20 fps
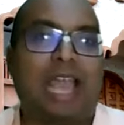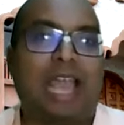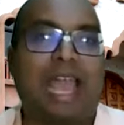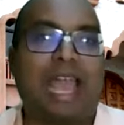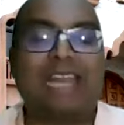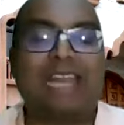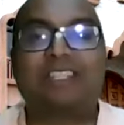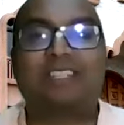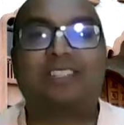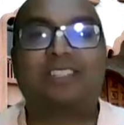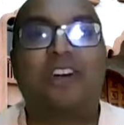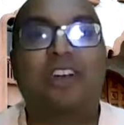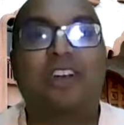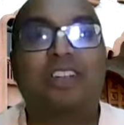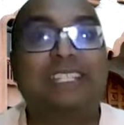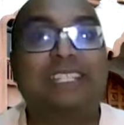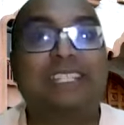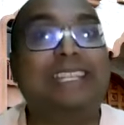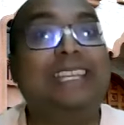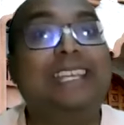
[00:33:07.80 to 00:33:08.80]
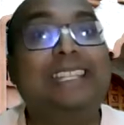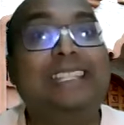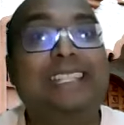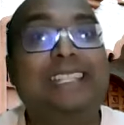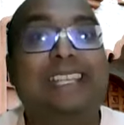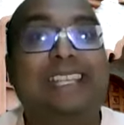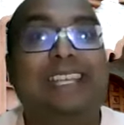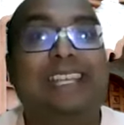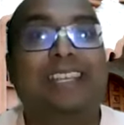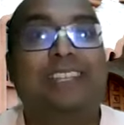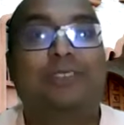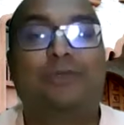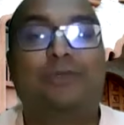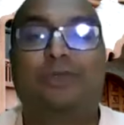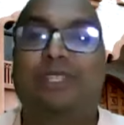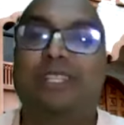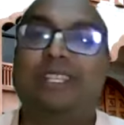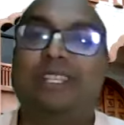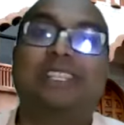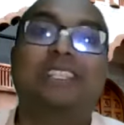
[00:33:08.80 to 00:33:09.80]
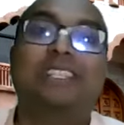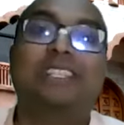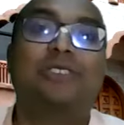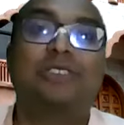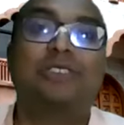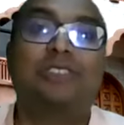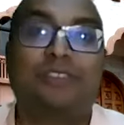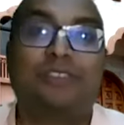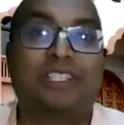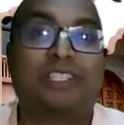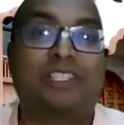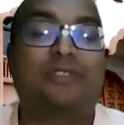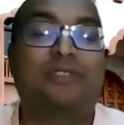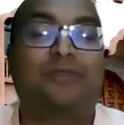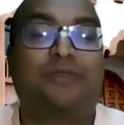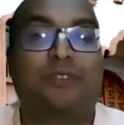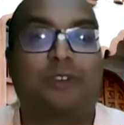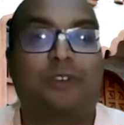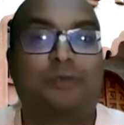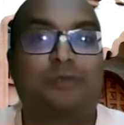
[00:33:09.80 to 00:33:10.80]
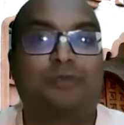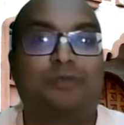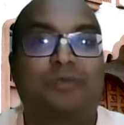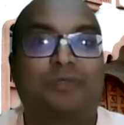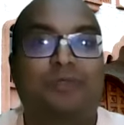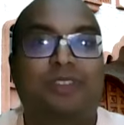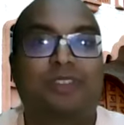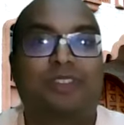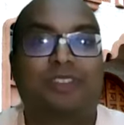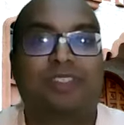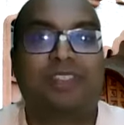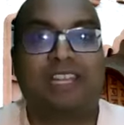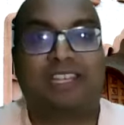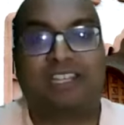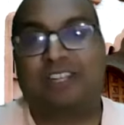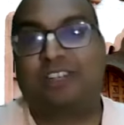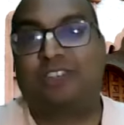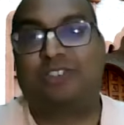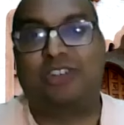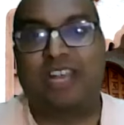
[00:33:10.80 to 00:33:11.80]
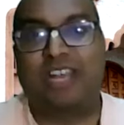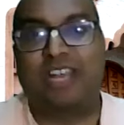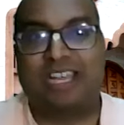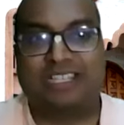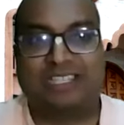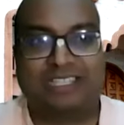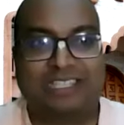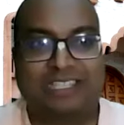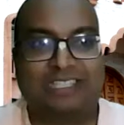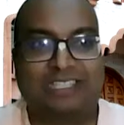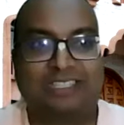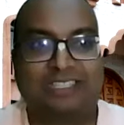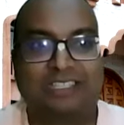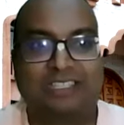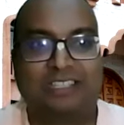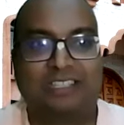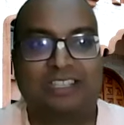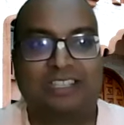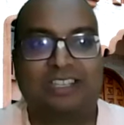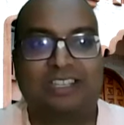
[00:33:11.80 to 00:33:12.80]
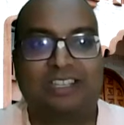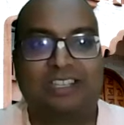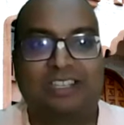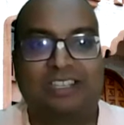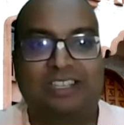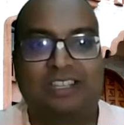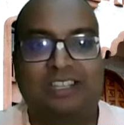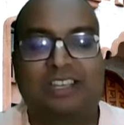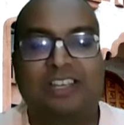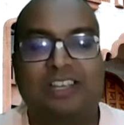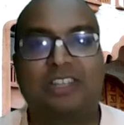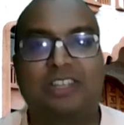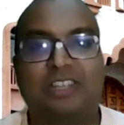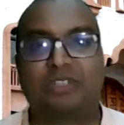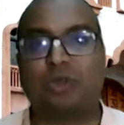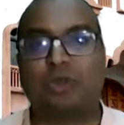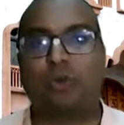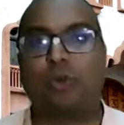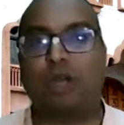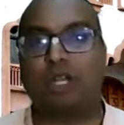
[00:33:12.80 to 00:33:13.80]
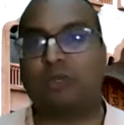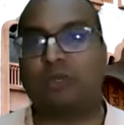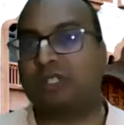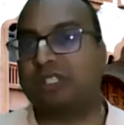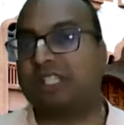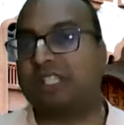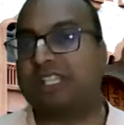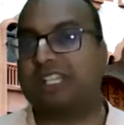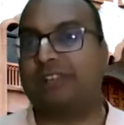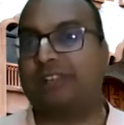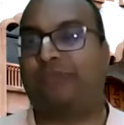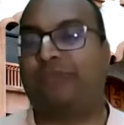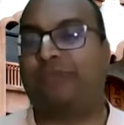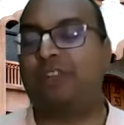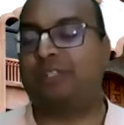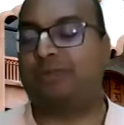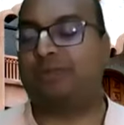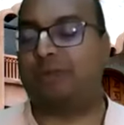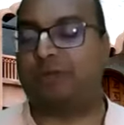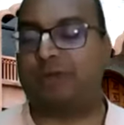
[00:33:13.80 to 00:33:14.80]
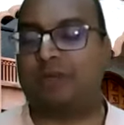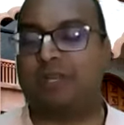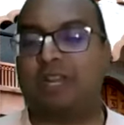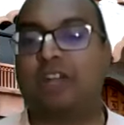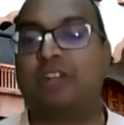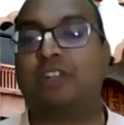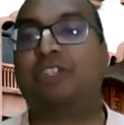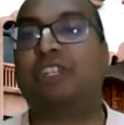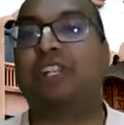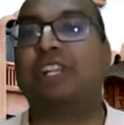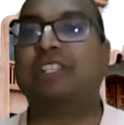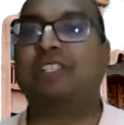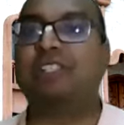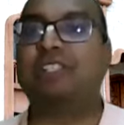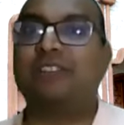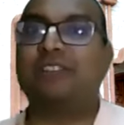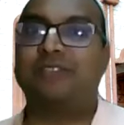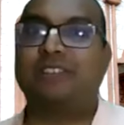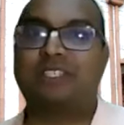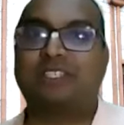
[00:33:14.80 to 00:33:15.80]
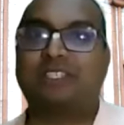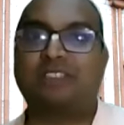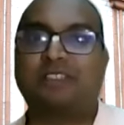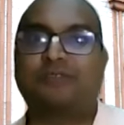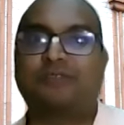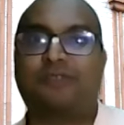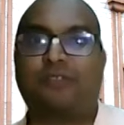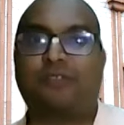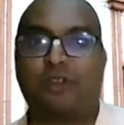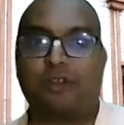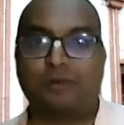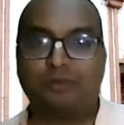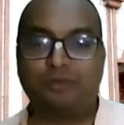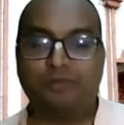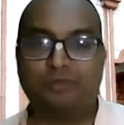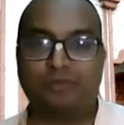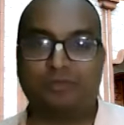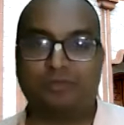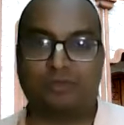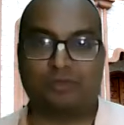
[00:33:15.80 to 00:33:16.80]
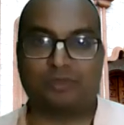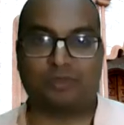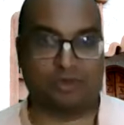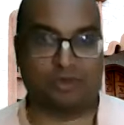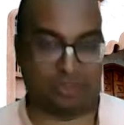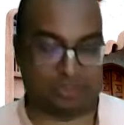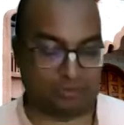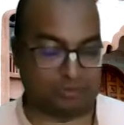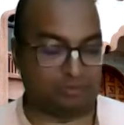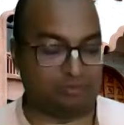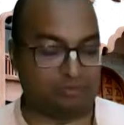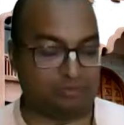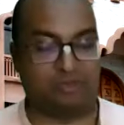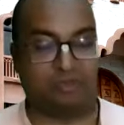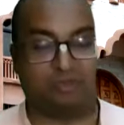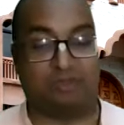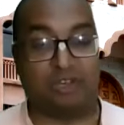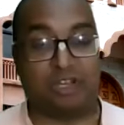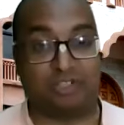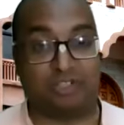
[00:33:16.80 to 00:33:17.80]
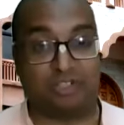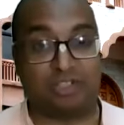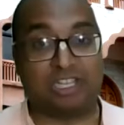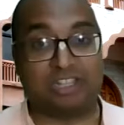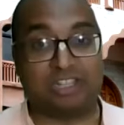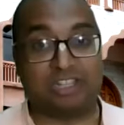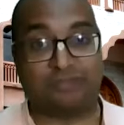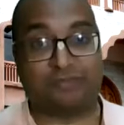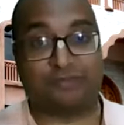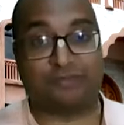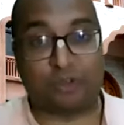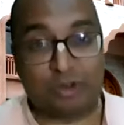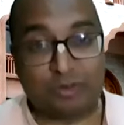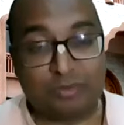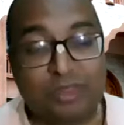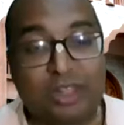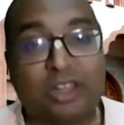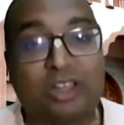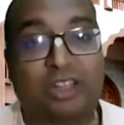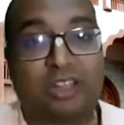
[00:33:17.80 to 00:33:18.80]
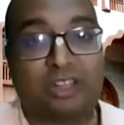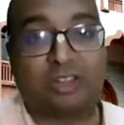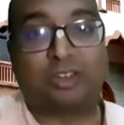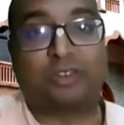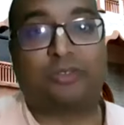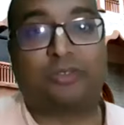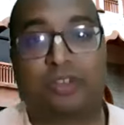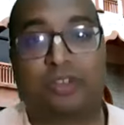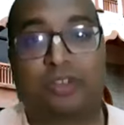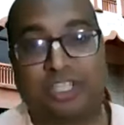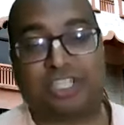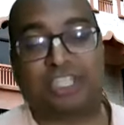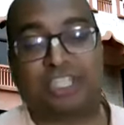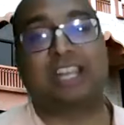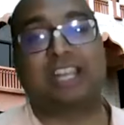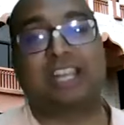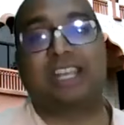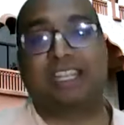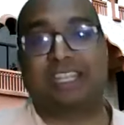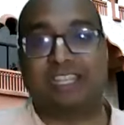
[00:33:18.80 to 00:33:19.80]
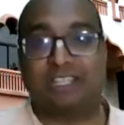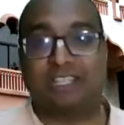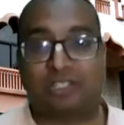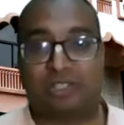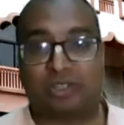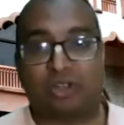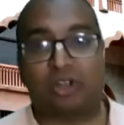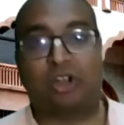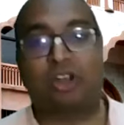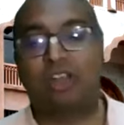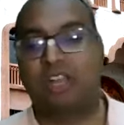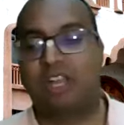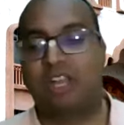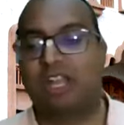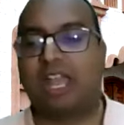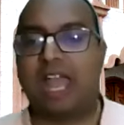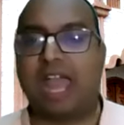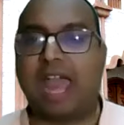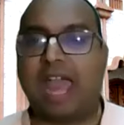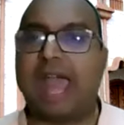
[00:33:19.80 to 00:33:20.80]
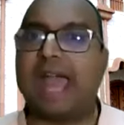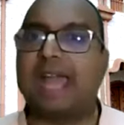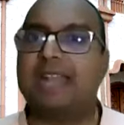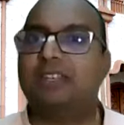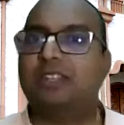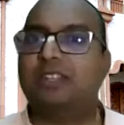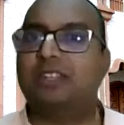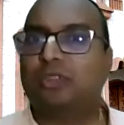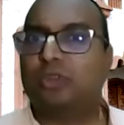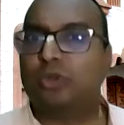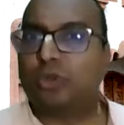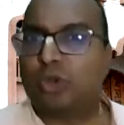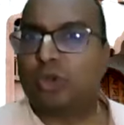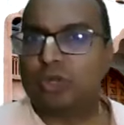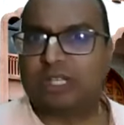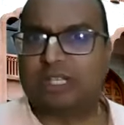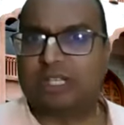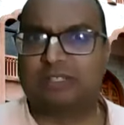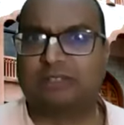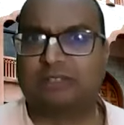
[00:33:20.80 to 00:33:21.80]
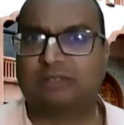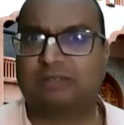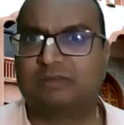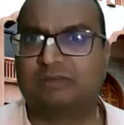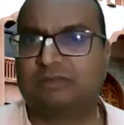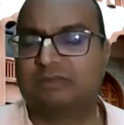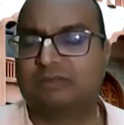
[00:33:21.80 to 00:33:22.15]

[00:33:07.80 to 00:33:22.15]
And it's not easy to see this universal form that Arjuna has seen. So what was the difference between Arjuna's universal form, or the, you know, Arjuna, the form of Krishna that he saw, and Duryodhan,